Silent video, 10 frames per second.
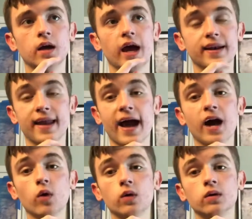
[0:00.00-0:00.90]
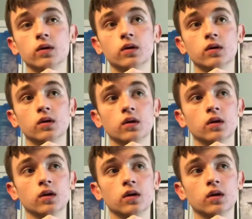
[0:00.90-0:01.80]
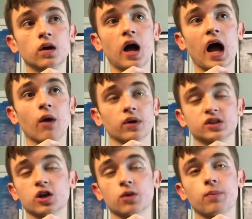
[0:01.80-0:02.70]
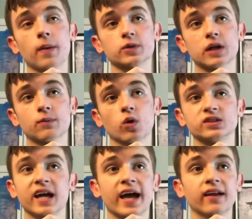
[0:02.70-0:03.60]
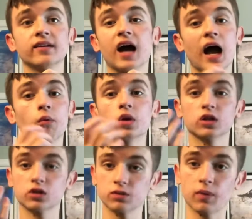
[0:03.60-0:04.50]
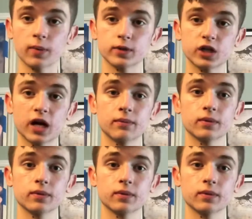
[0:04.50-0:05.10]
And now, I want to start a barbershop quartet. I want to learn barbershop.